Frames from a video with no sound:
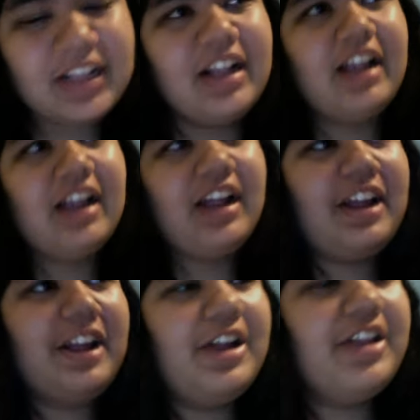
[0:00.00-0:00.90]

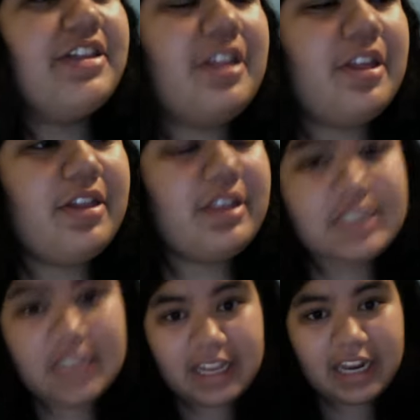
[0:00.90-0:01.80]
Um, the
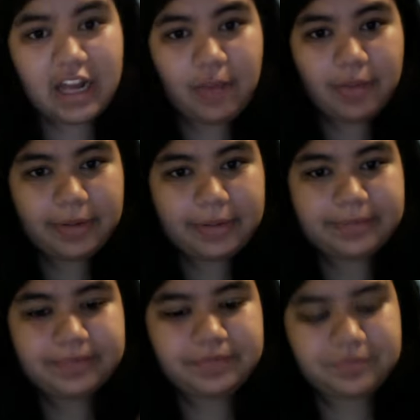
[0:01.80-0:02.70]
second album
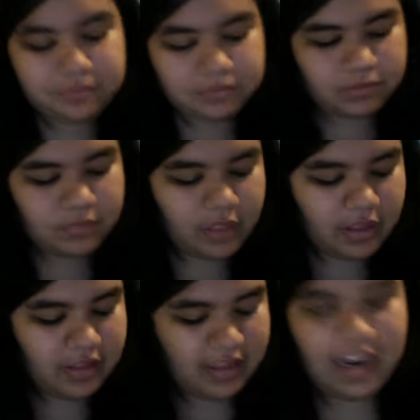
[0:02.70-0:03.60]

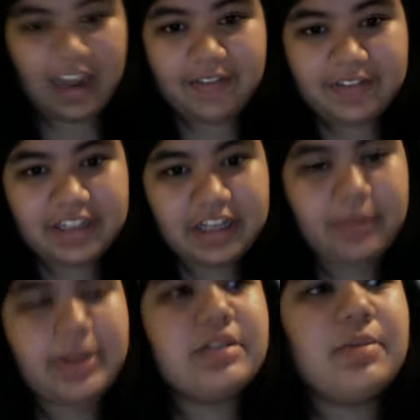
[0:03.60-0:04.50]
that I have declared
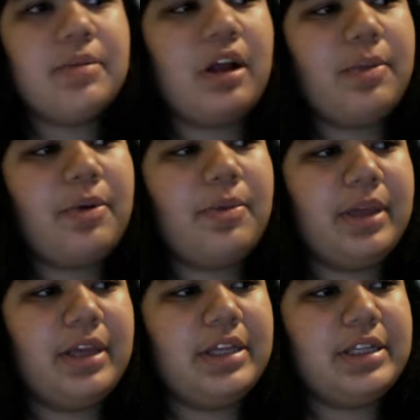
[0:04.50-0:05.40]
my summer album
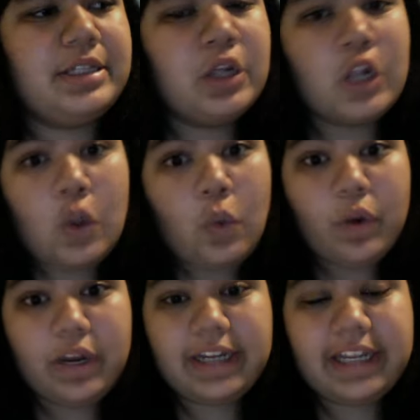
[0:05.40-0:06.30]
is
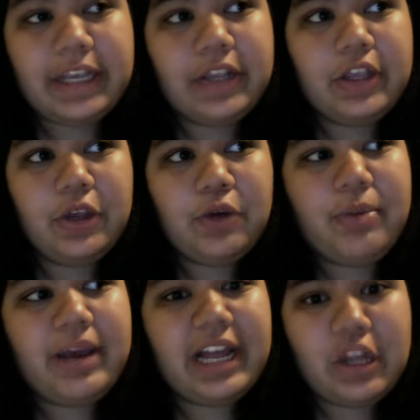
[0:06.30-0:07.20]
"Would It Kill You"
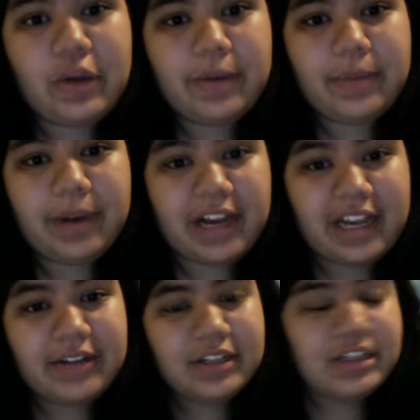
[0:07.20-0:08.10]
by Hellogoodbye.
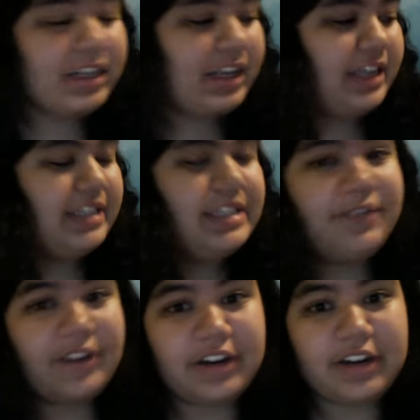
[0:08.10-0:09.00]
It's a
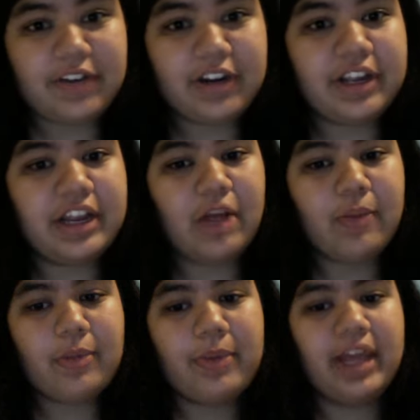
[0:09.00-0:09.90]
very very good
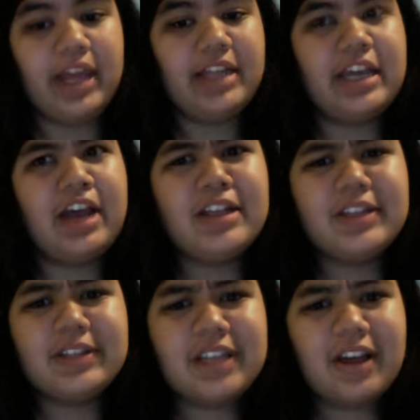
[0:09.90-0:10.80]
album, and I also saw